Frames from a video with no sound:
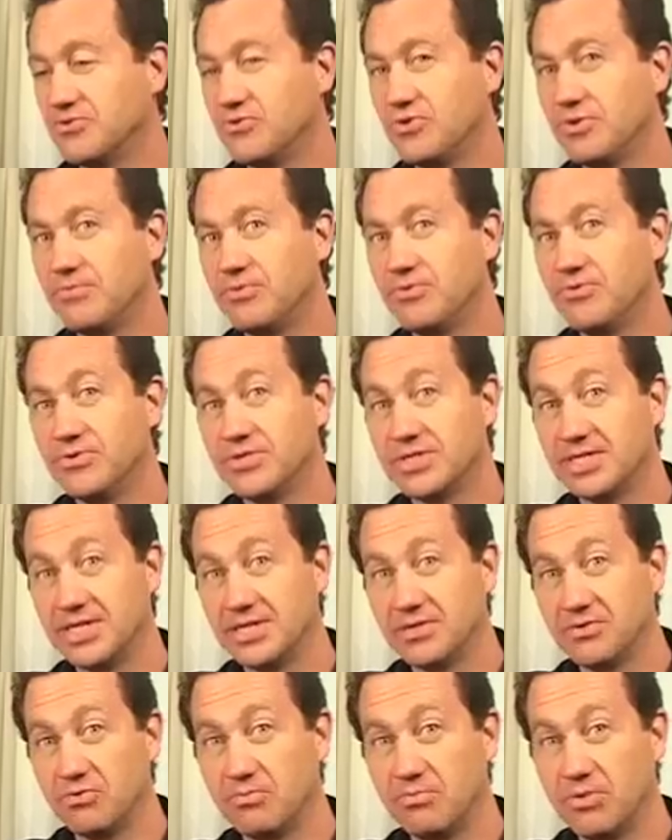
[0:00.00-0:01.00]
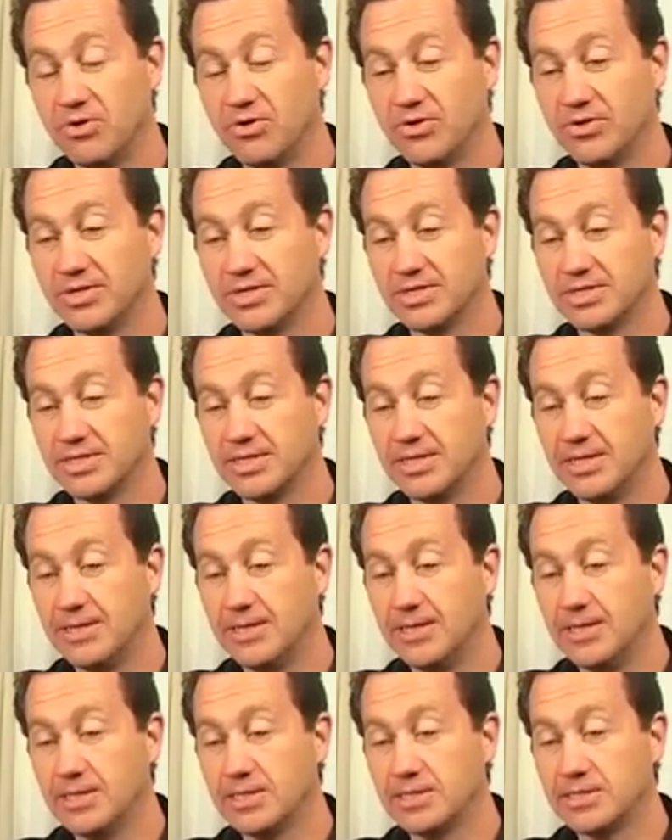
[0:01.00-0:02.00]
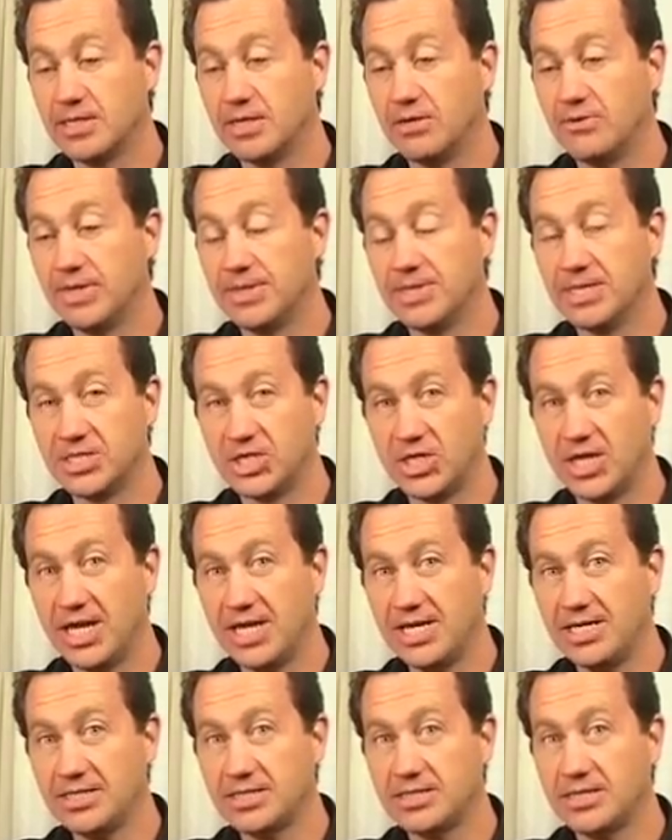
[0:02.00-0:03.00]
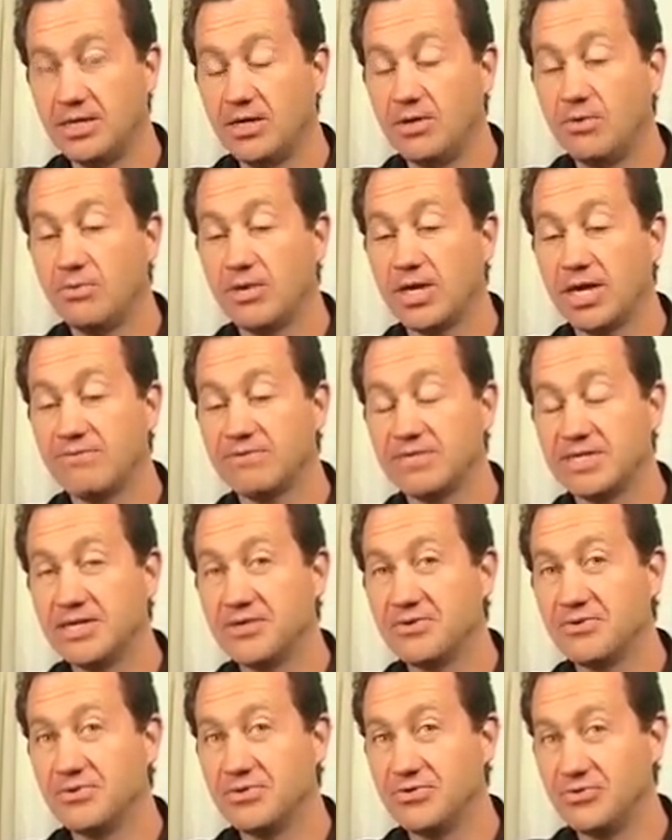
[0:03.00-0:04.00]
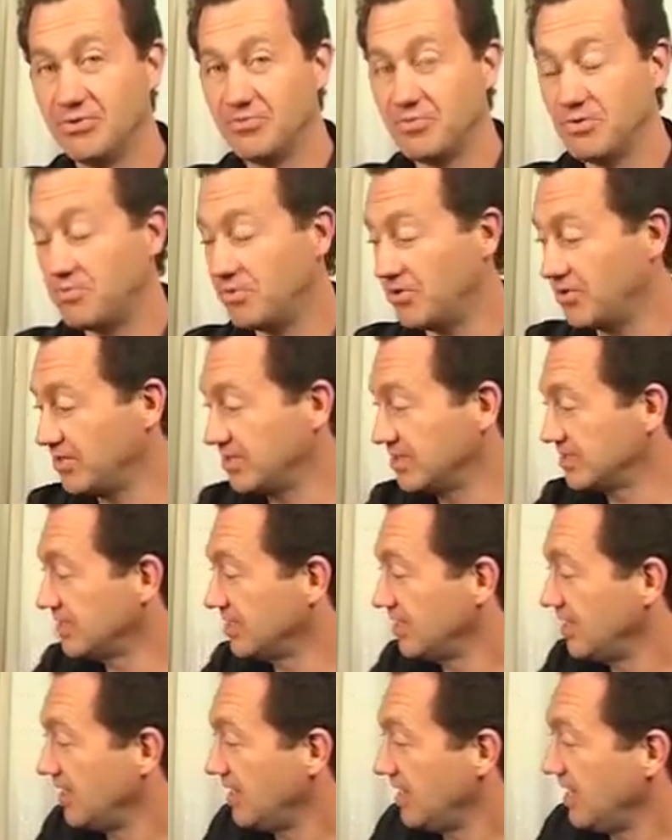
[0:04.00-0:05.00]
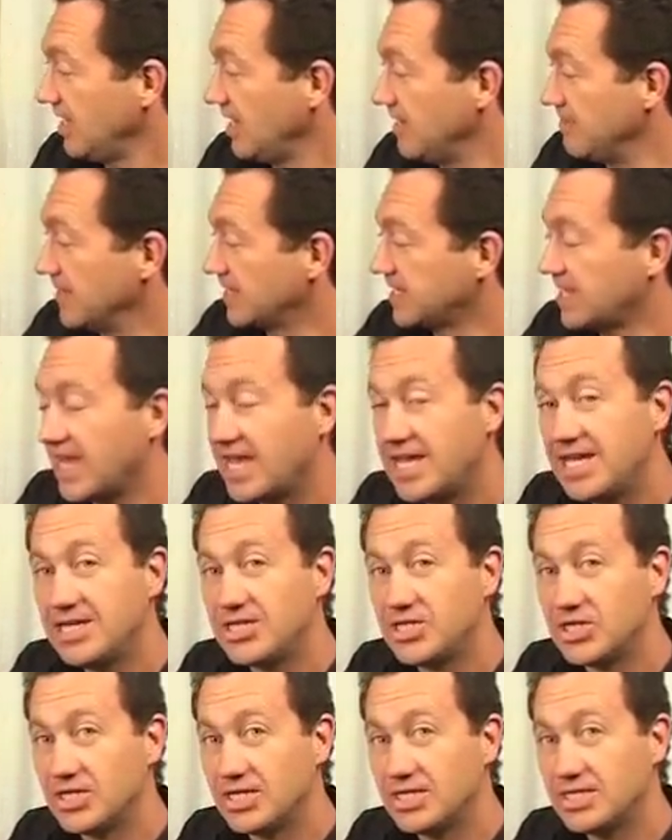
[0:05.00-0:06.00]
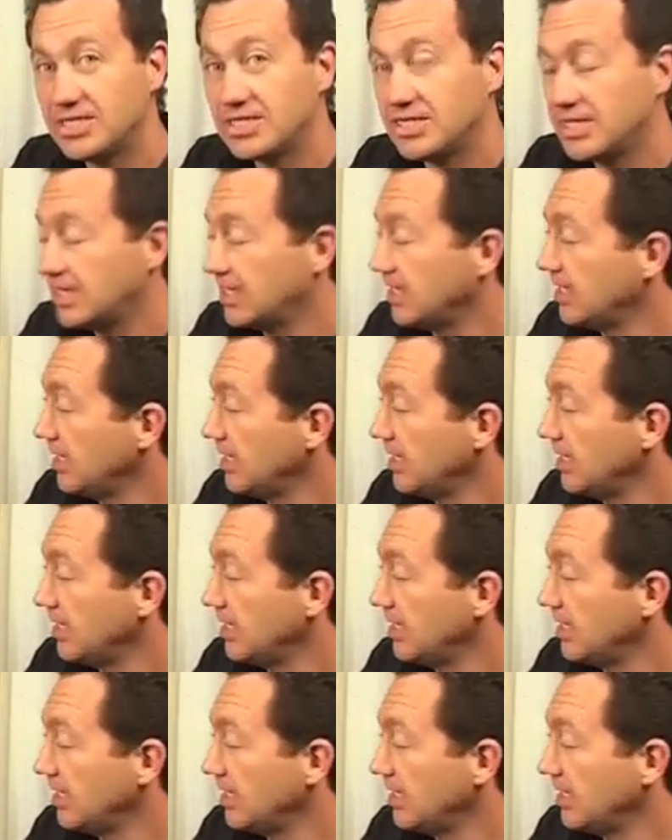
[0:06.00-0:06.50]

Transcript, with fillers: and triple and single bonds. So in the chains, we have single and triple bonds. In the cages,